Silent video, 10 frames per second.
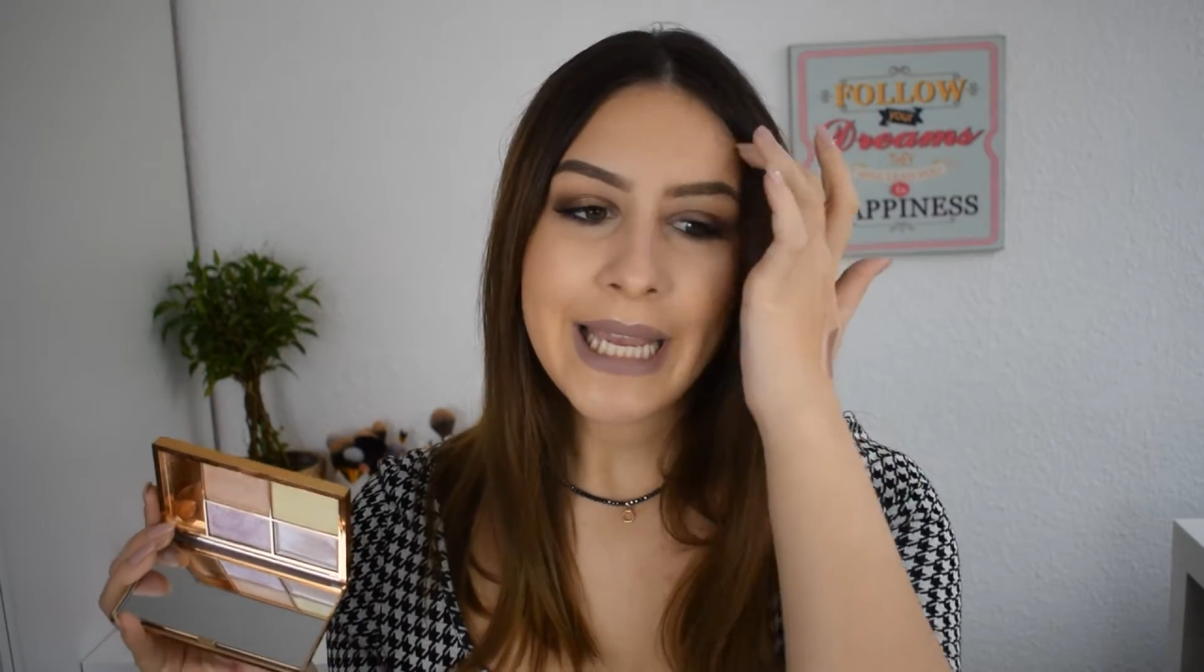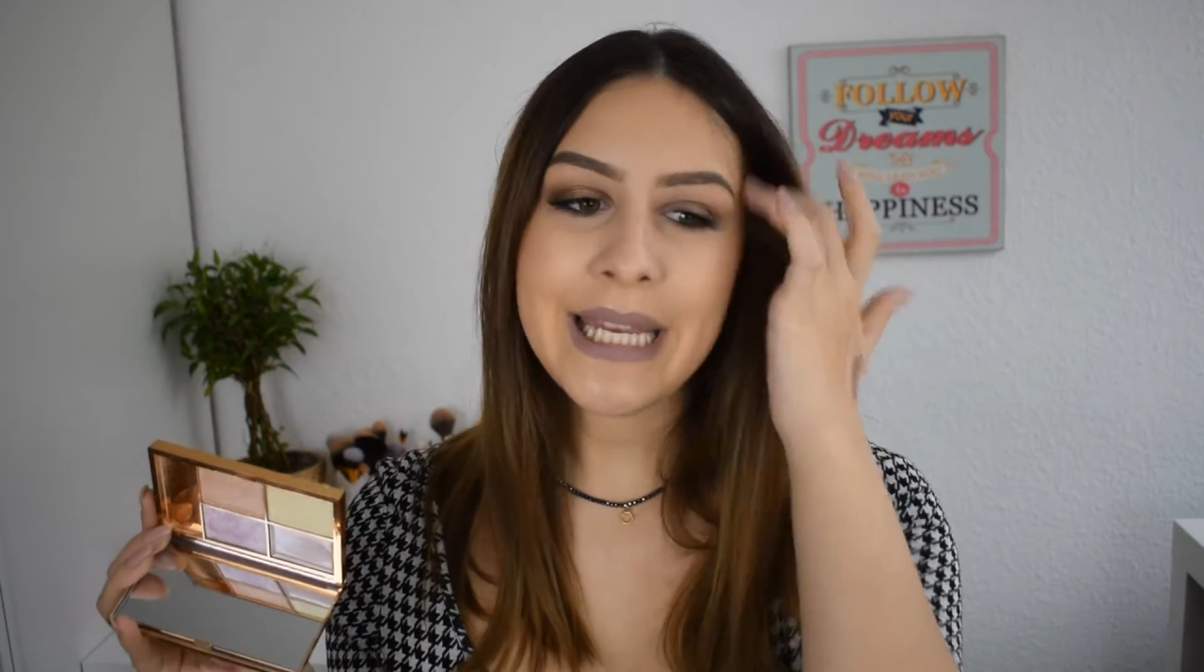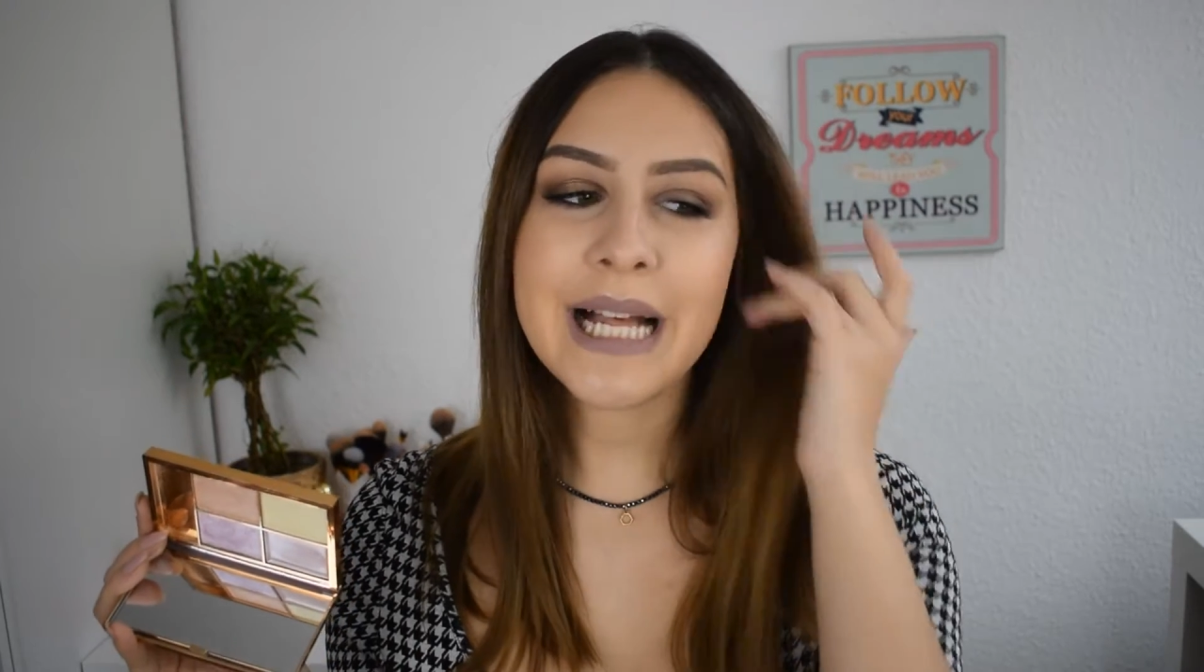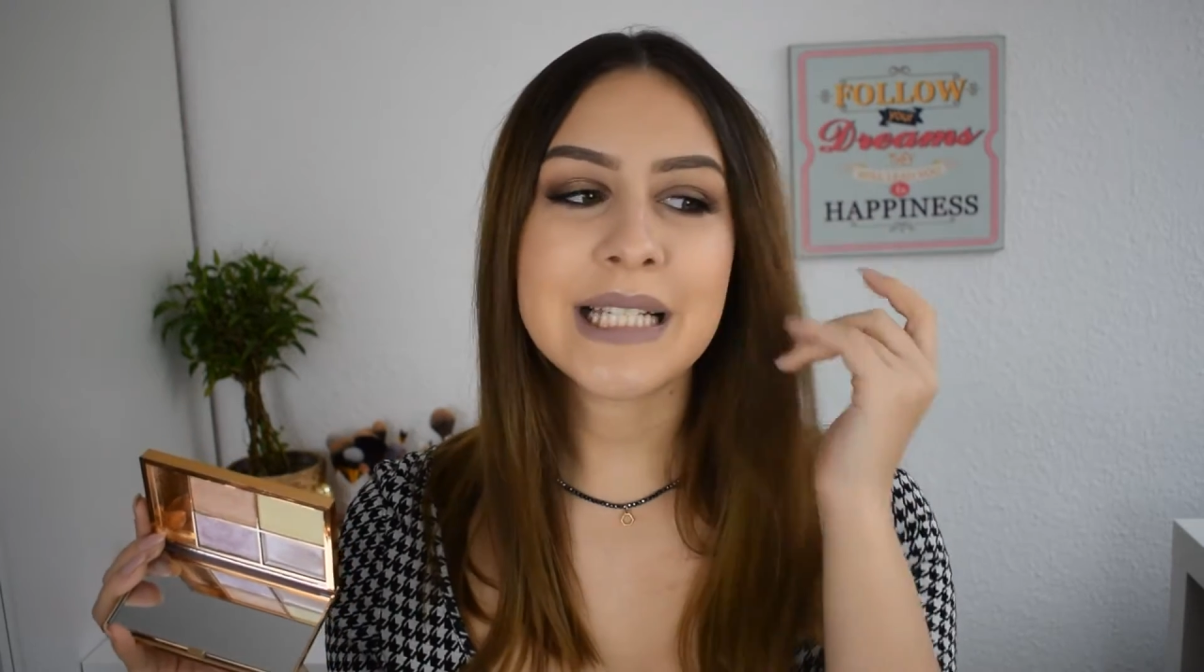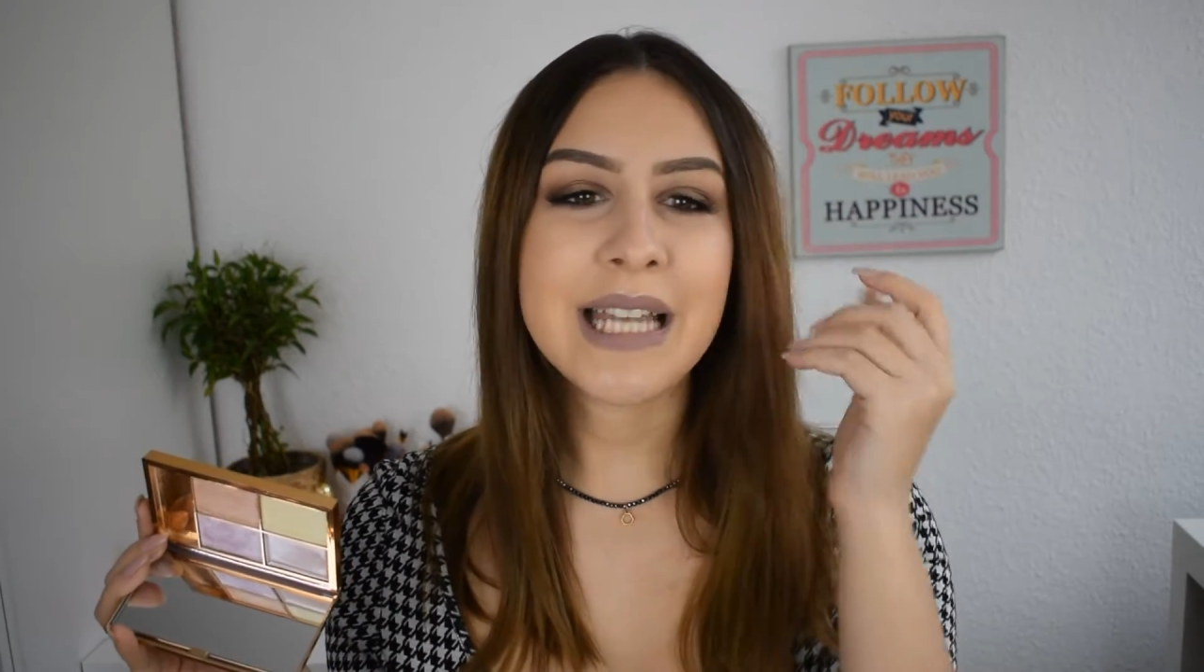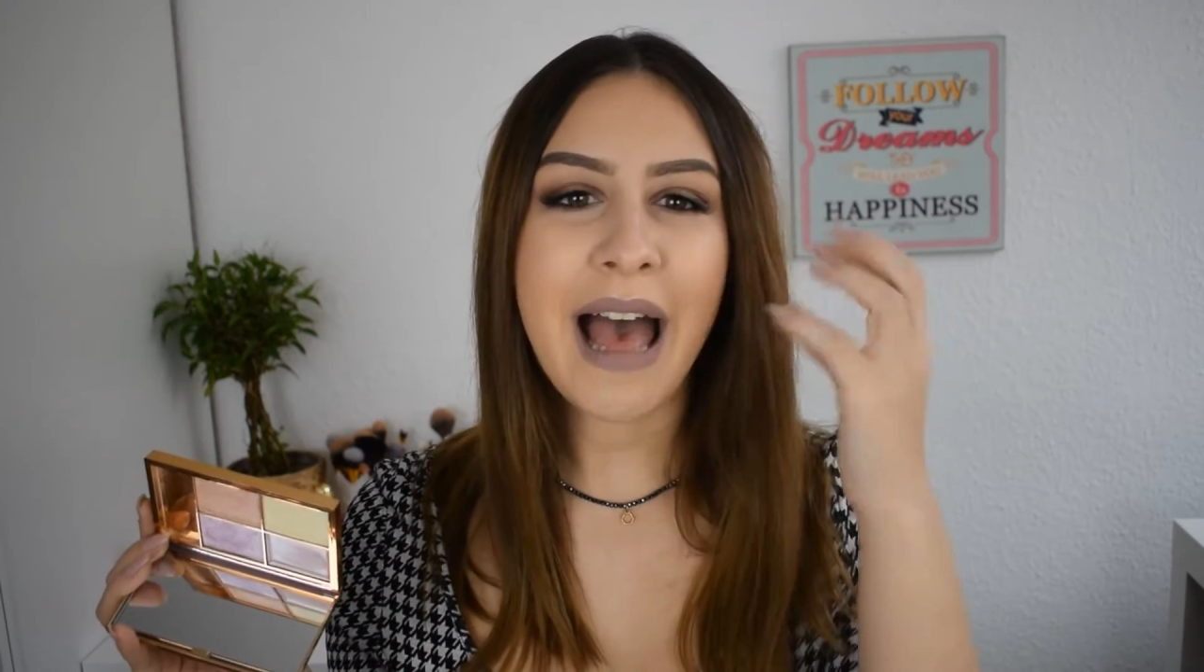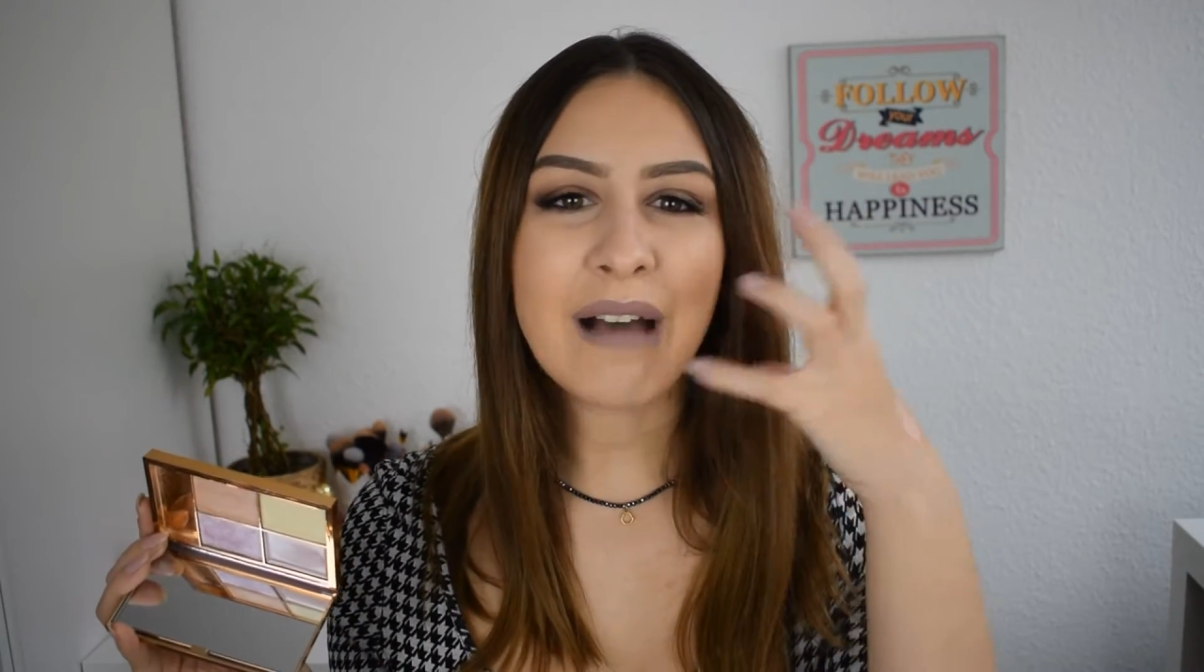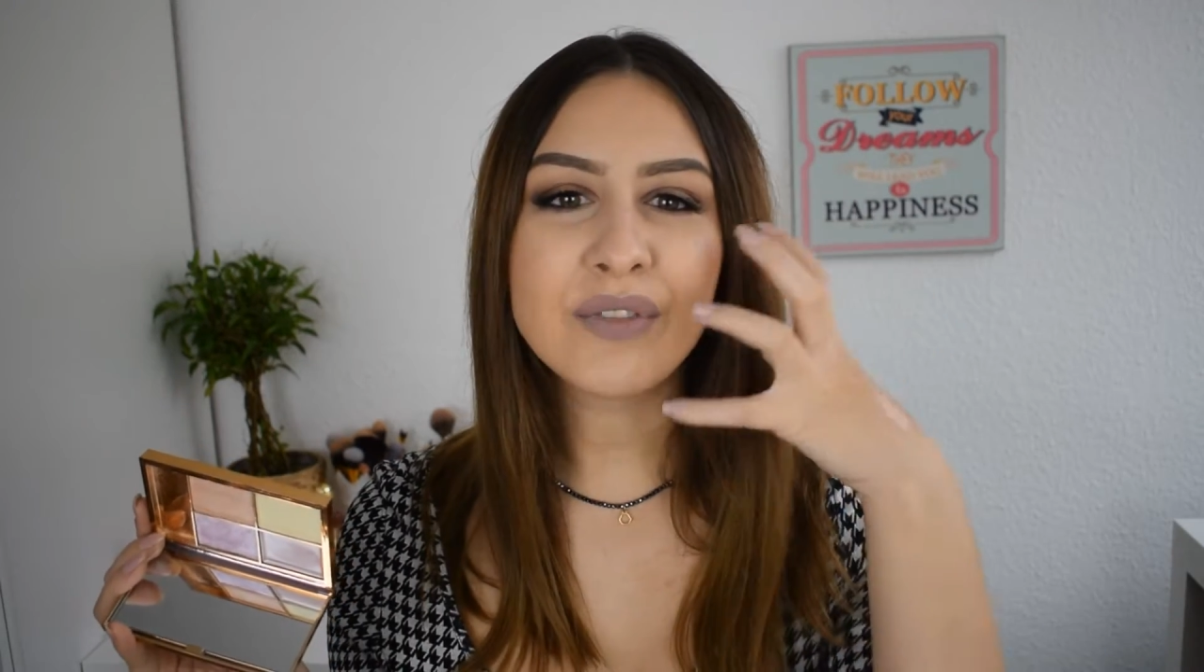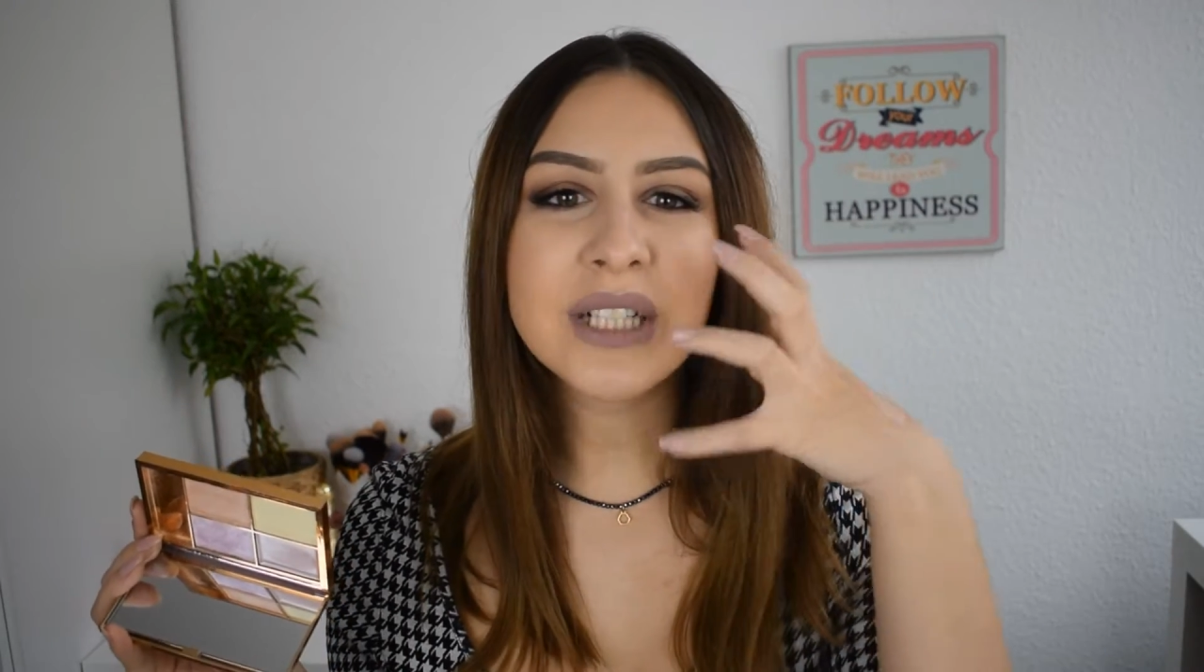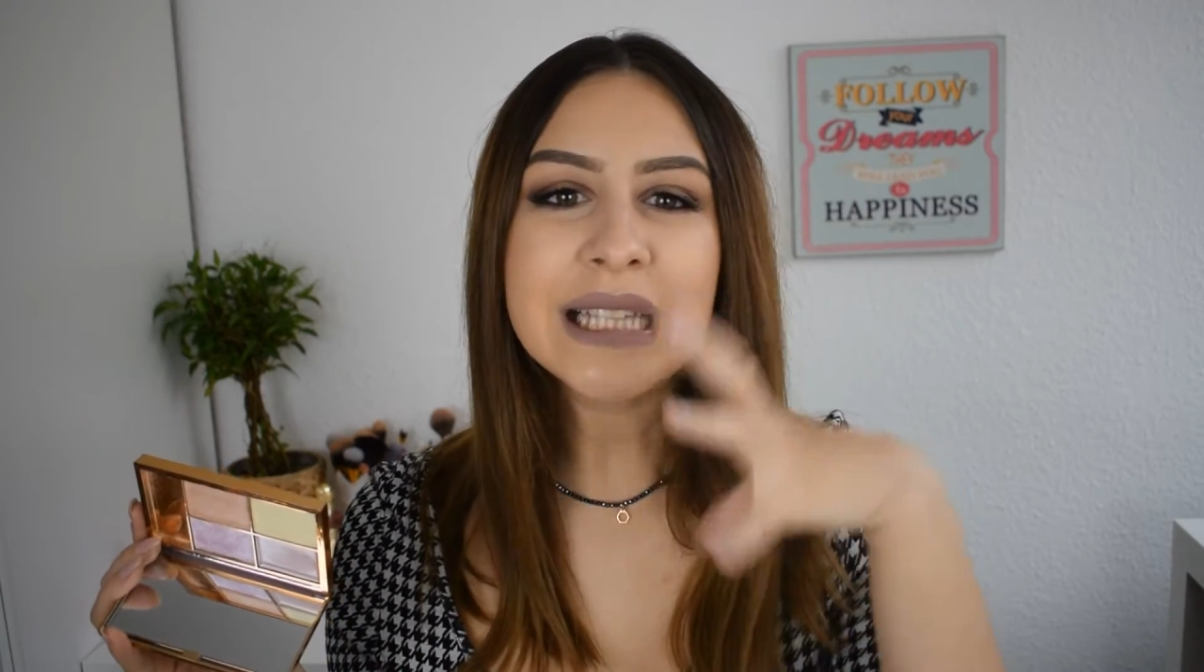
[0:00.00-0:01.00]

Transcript: it doesn't have